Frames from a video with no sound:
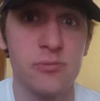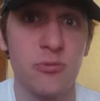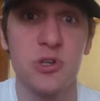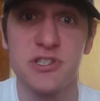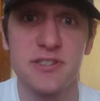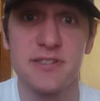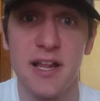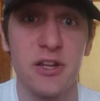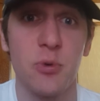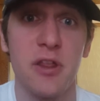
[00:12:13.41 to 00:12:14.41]
which is
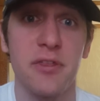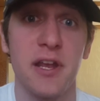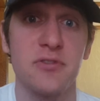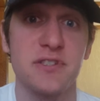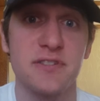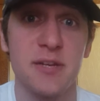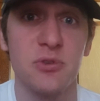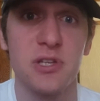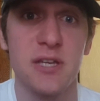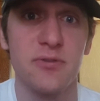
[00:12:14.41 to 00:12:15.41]
exactly why Thanos is able
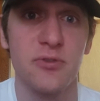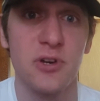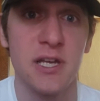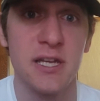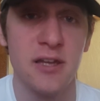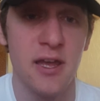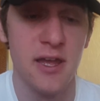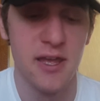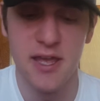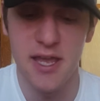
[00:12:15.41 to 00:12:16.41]
to get free,
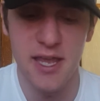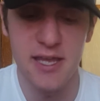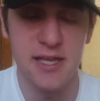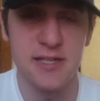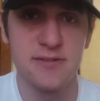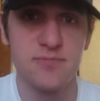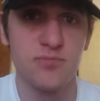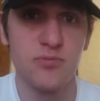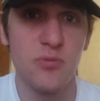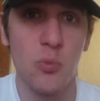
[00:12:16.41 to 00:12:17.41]
and
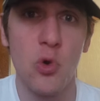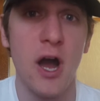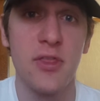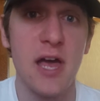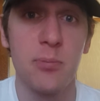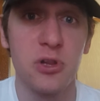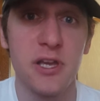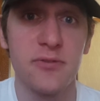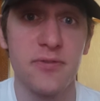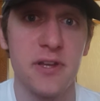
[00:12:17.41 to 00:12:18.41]
why that
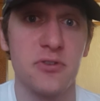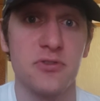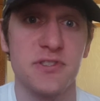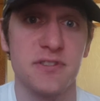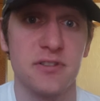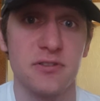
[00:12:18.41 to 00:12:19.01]
plan fails.